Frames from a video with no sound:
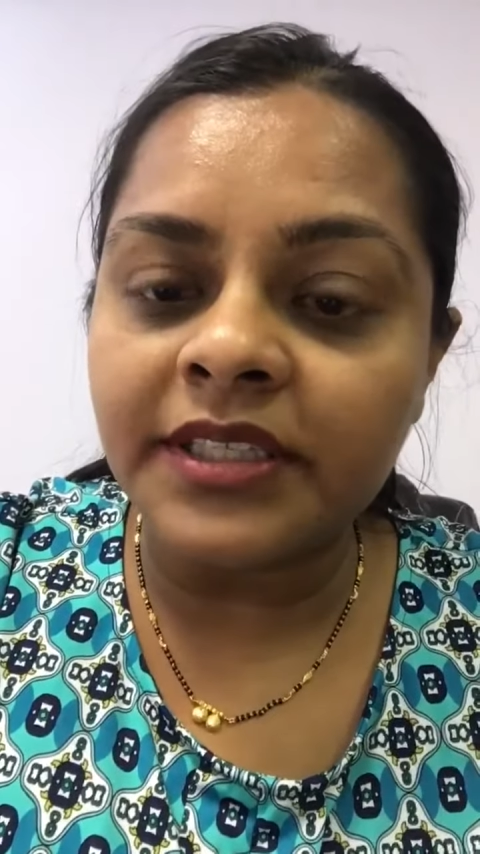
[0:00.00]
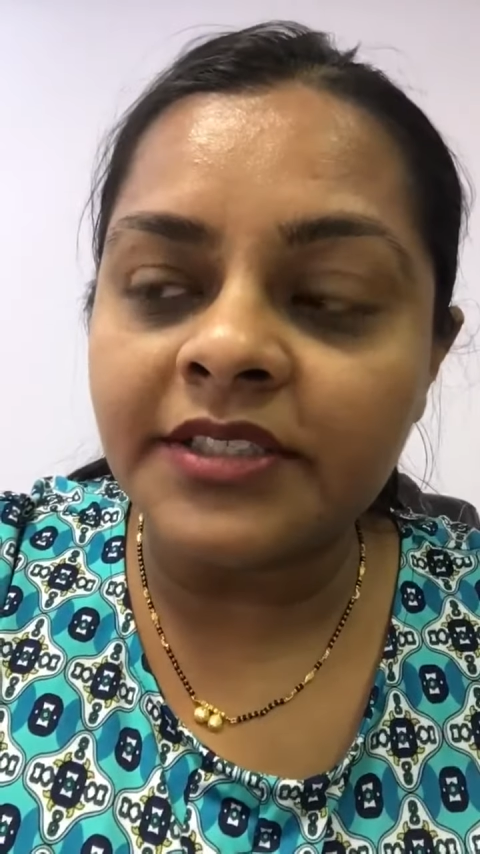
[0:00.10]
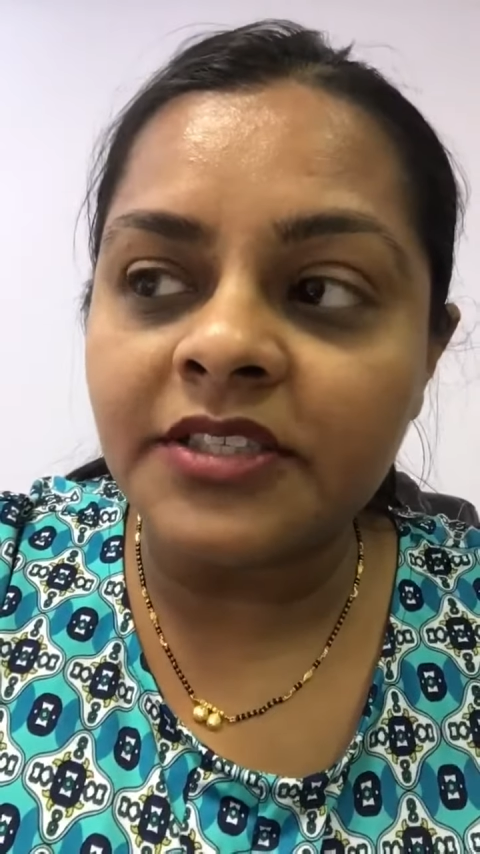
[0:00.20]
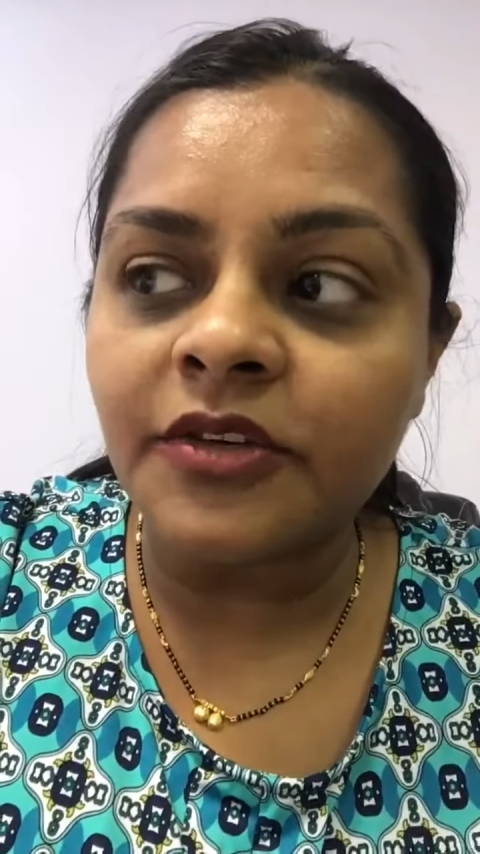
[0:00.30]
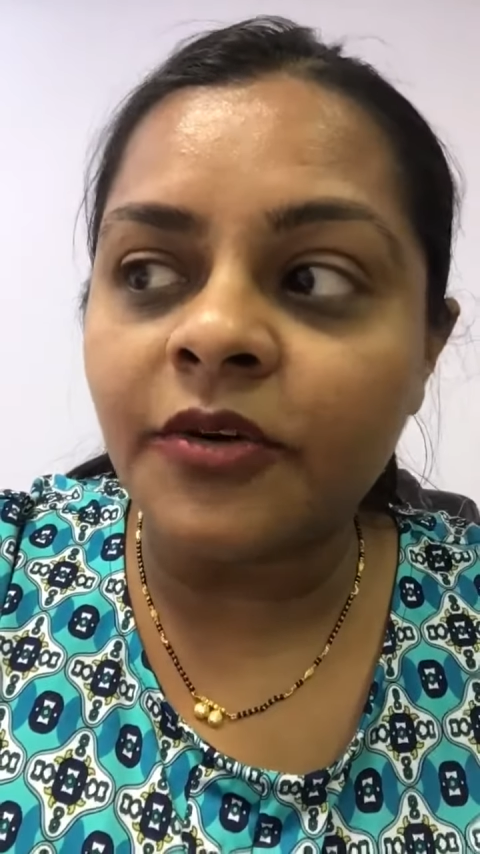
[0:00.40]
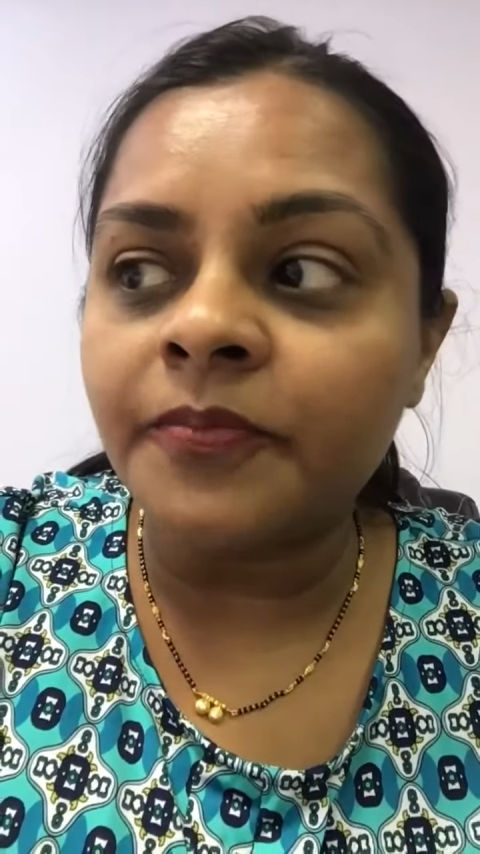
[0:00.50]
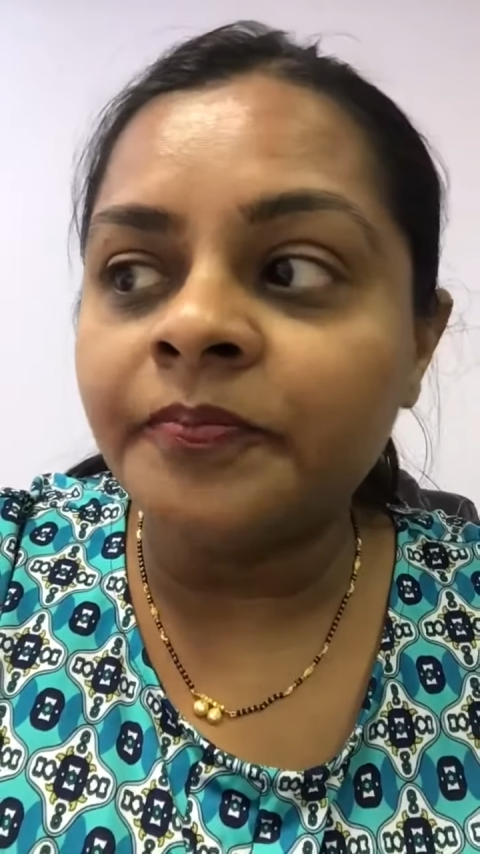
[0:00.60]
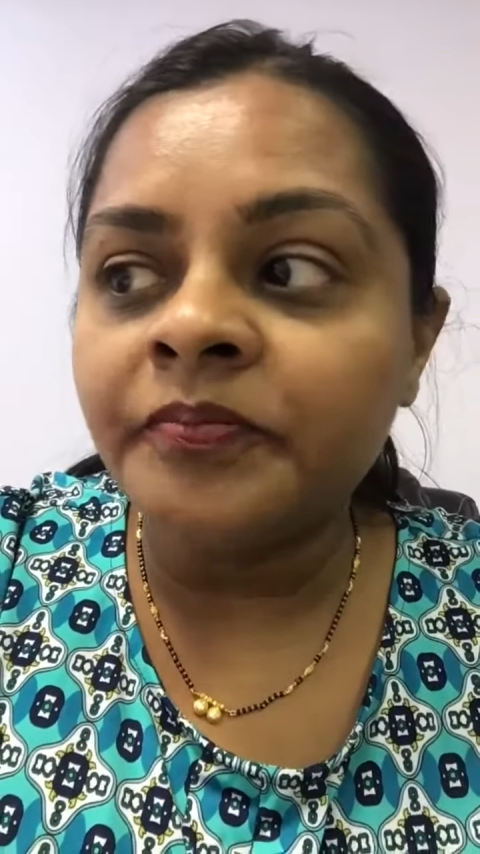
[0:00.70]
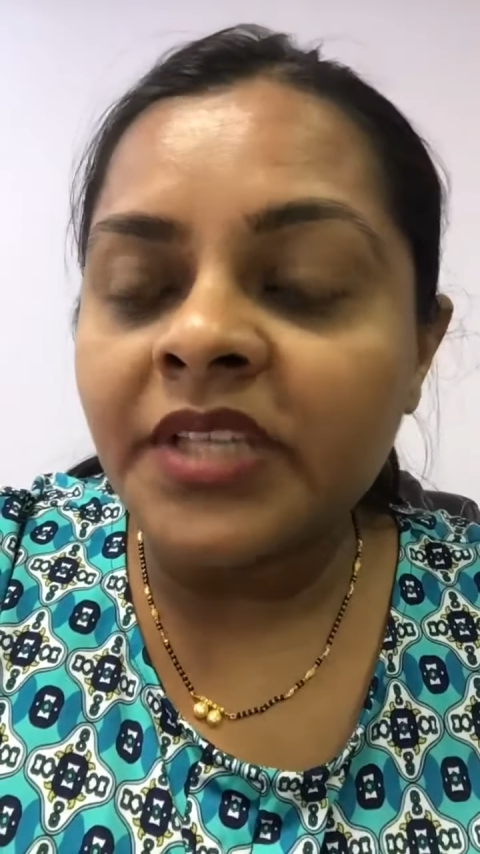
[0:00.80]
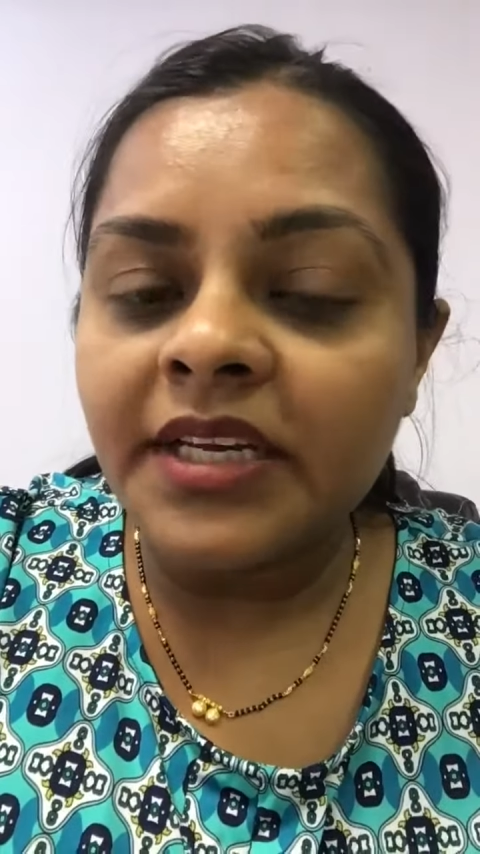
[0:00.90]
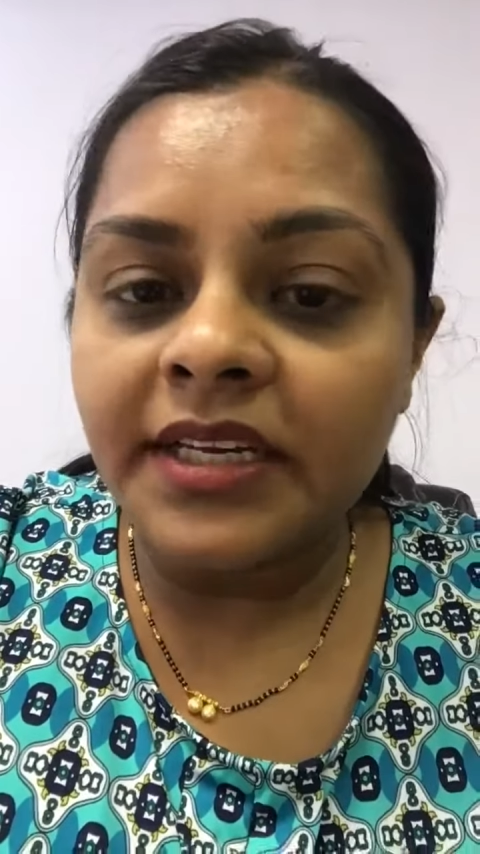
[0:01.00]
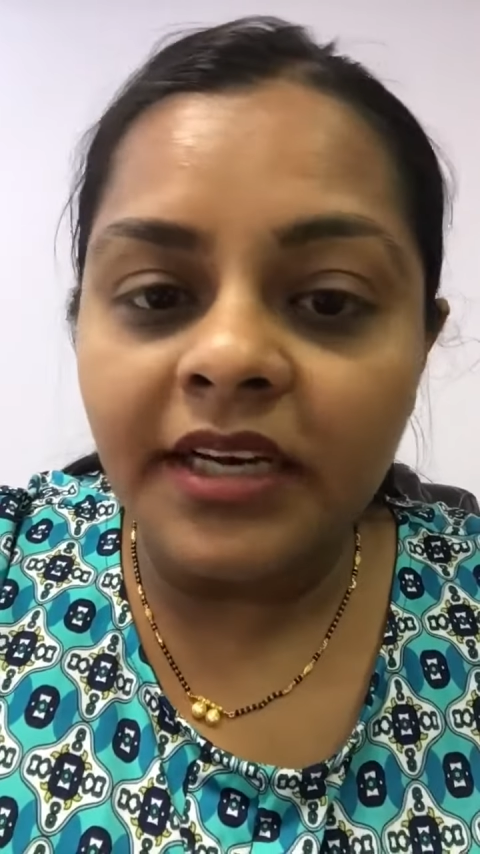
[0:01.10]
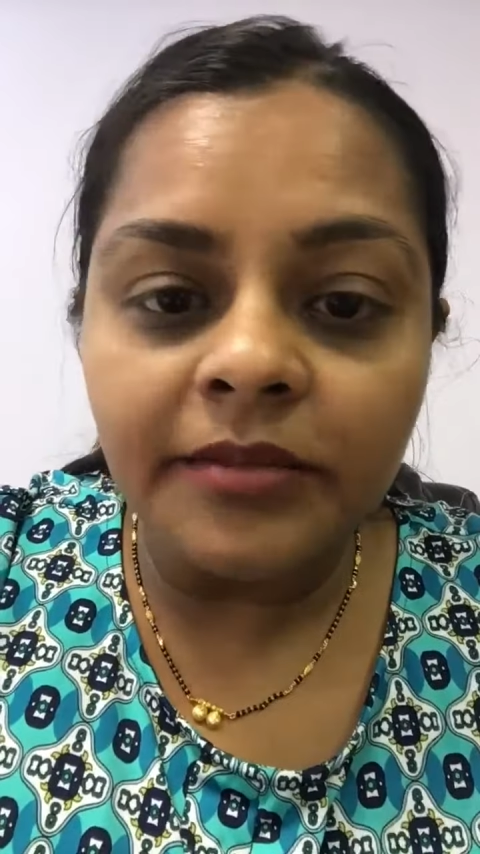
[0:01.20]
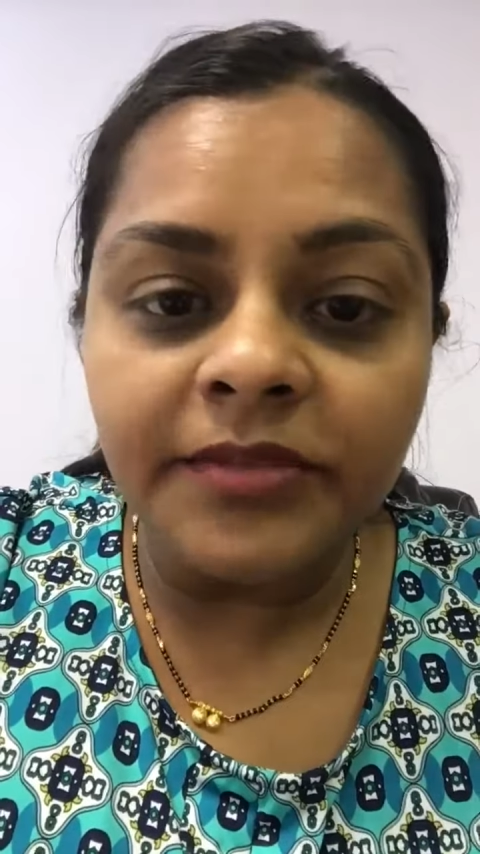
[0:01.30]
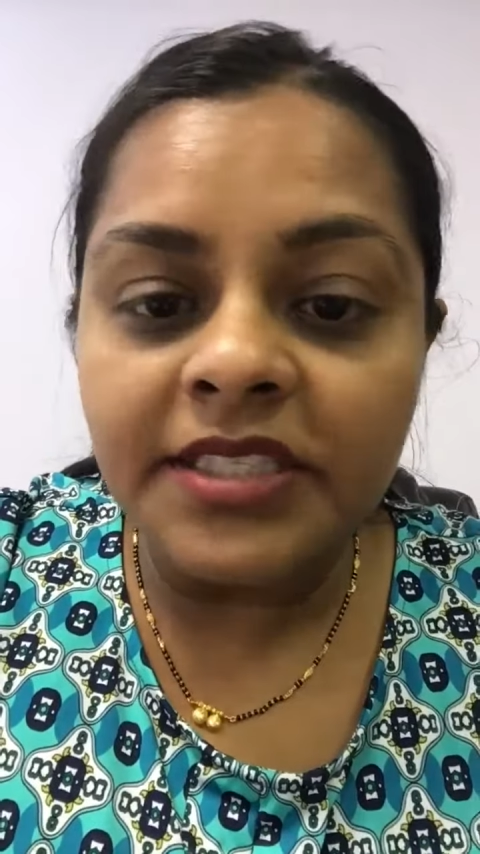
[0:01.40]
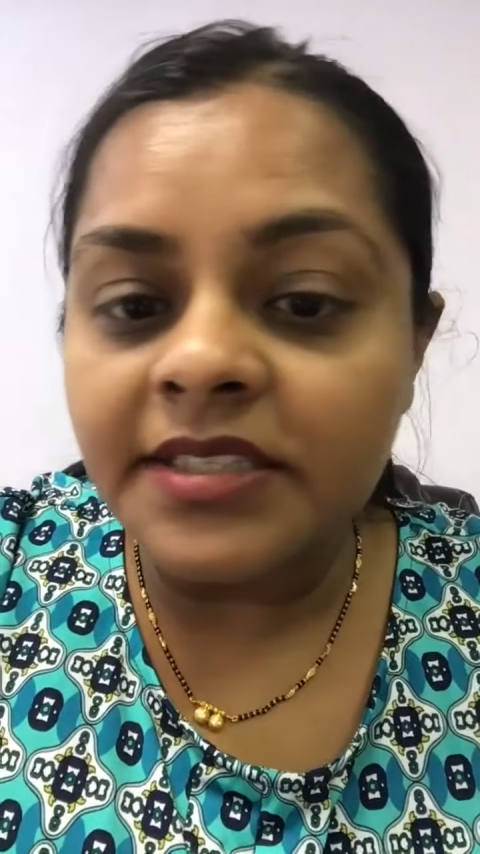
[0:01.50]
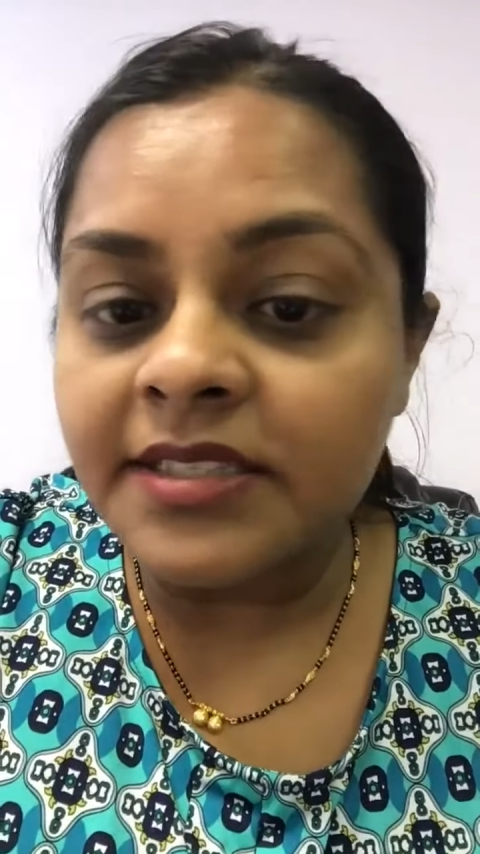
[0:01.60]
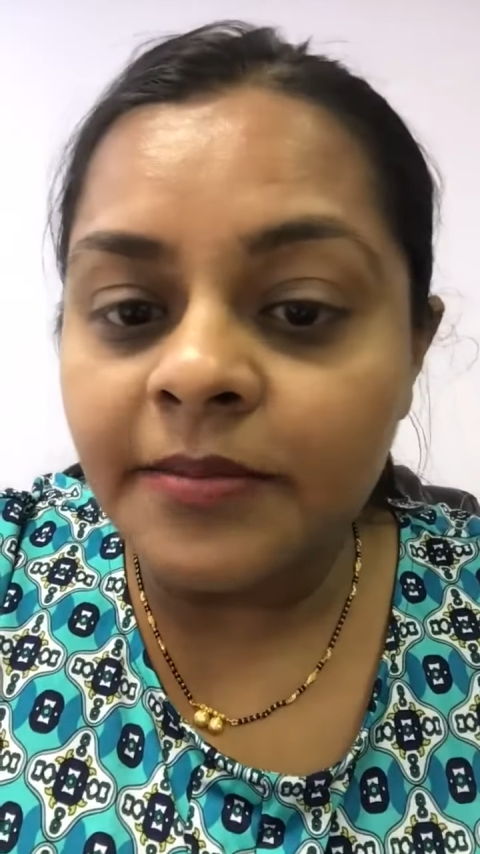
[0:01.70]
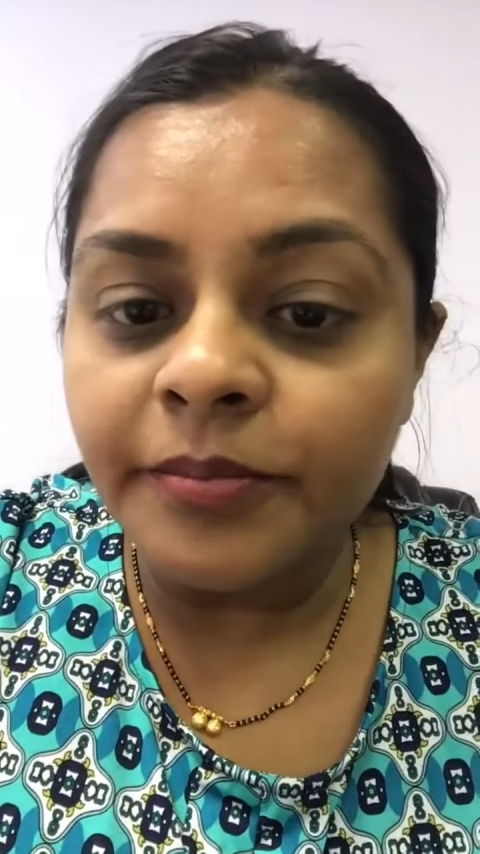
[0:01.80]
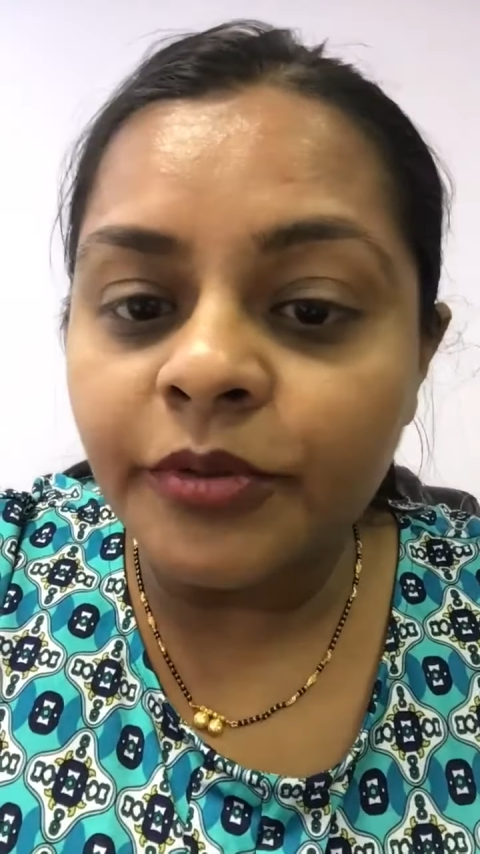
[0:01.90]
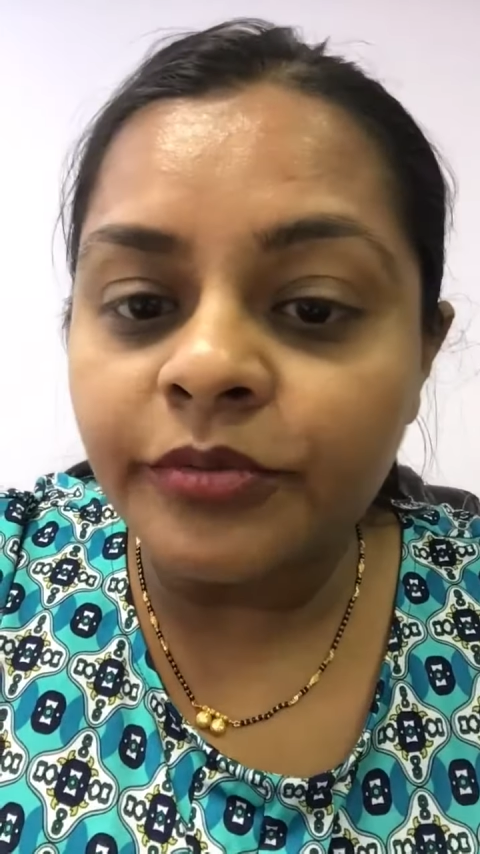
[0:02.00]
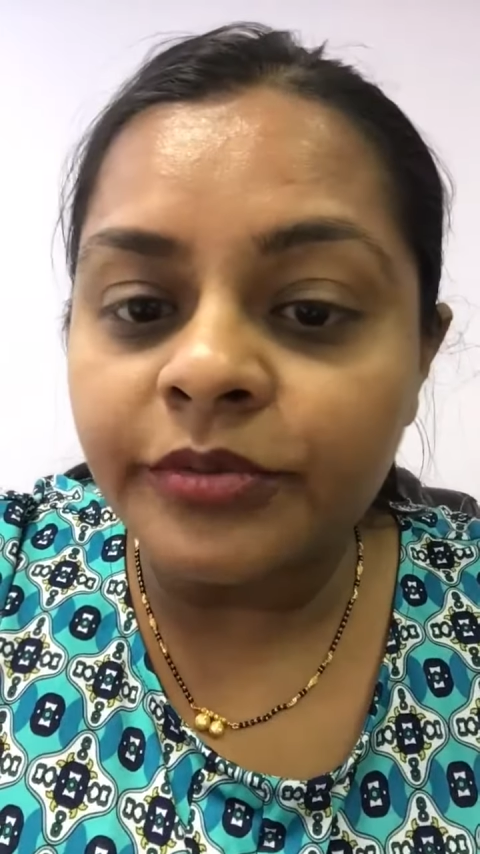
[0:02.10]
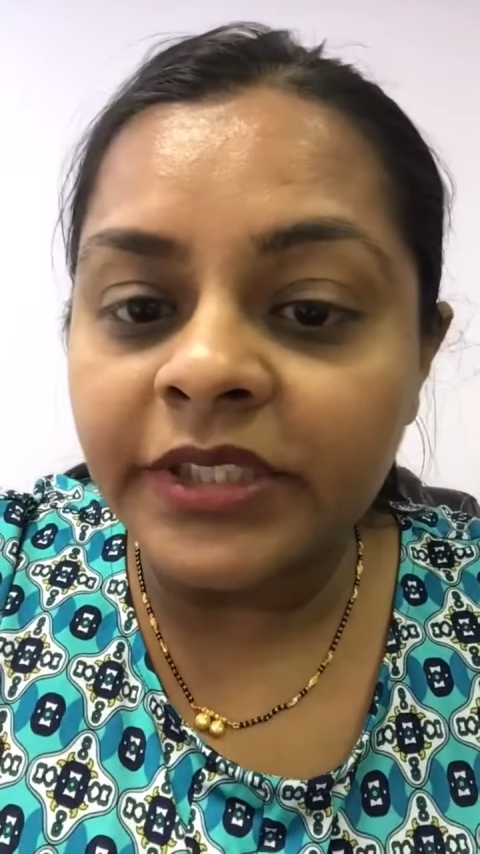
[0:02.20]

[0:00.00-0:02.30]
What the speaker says: And so it's a simple